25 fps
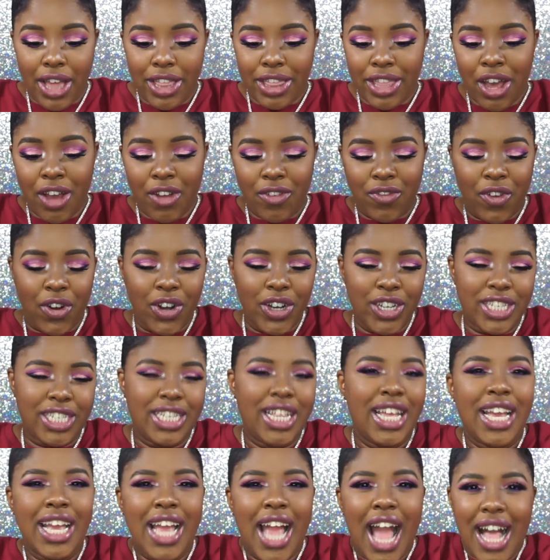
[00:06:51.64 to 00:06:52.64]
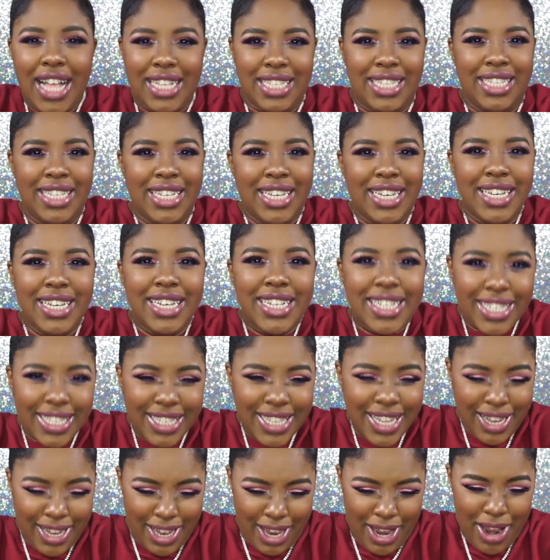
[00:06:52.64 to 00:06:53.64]
The first thing I see is
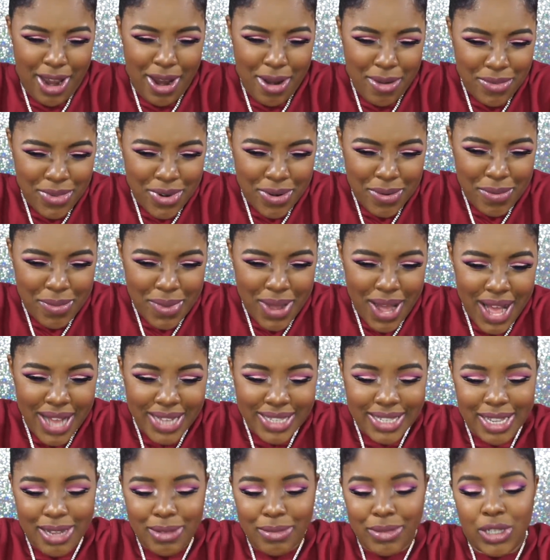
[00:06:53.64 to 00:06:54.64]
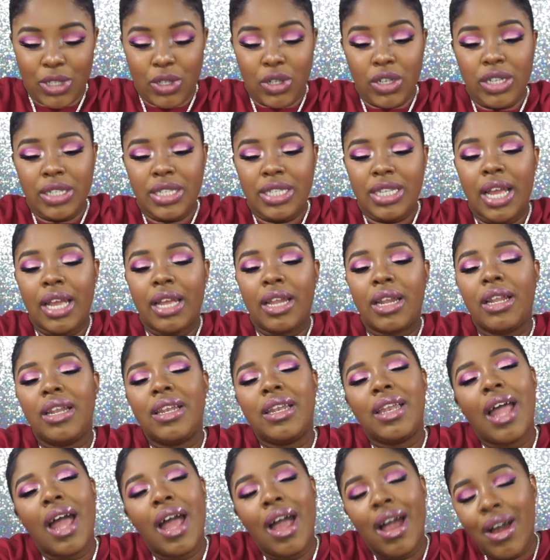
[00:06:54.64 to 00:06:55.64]
the camera box. I'm so excited.
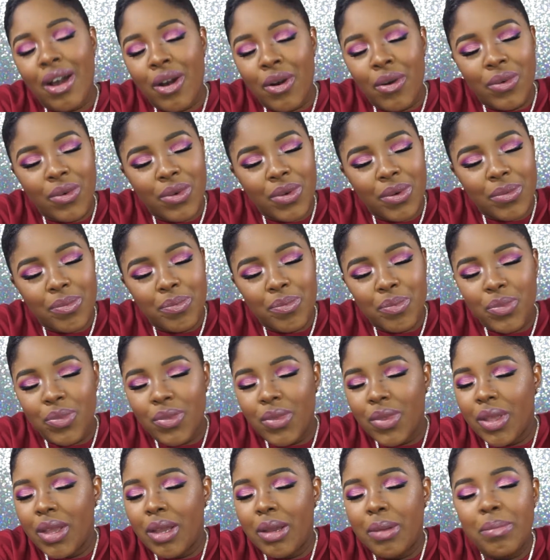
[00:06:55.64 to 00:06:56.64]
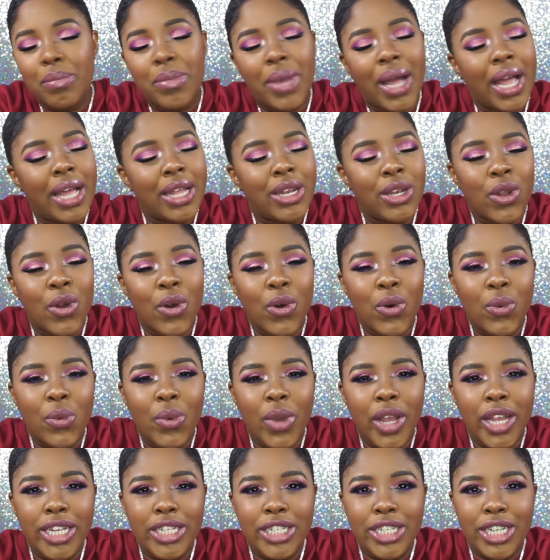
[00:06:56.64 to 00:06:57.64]
Now, by no
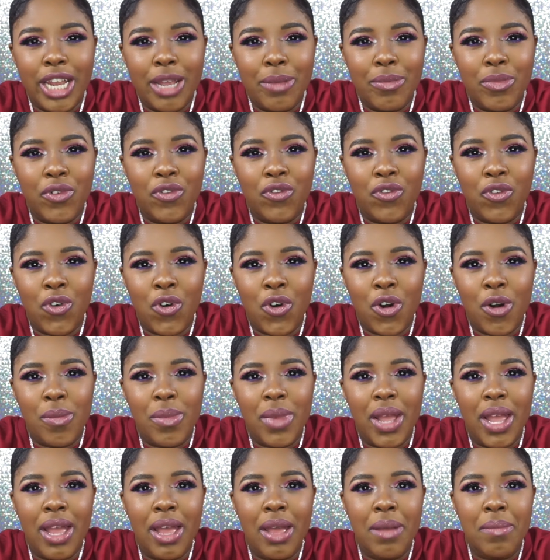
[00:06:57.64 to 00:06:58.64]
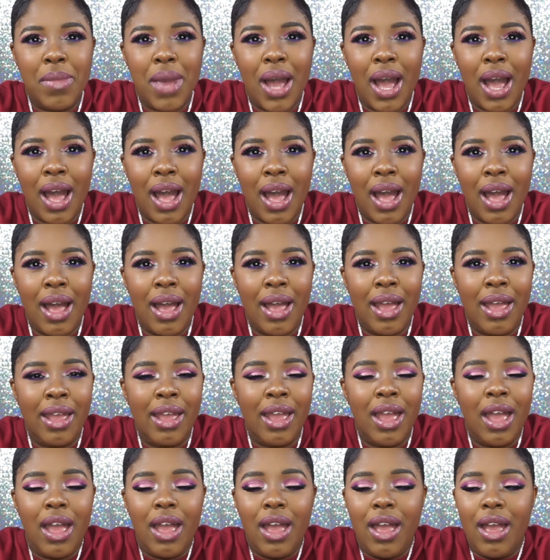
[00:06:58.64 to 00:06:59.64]
way, shape, or form am
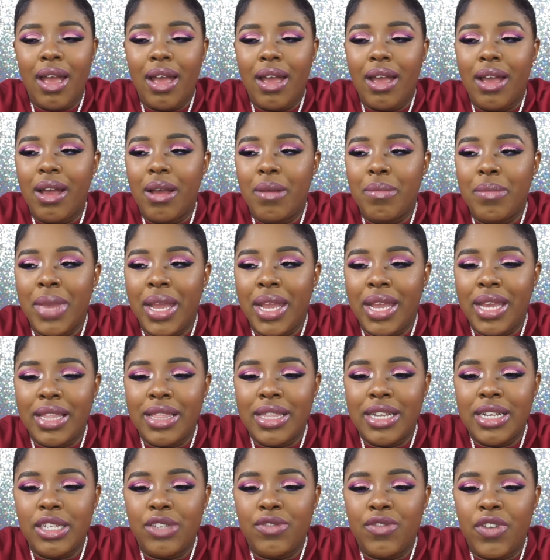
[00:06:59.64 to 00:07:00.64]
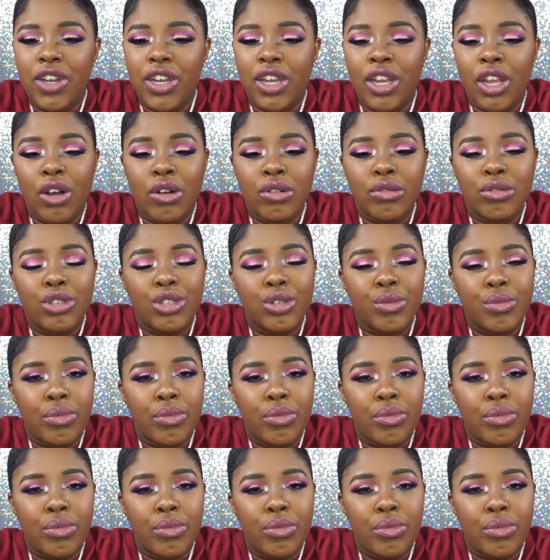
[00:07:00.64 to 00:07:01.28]
I making this video to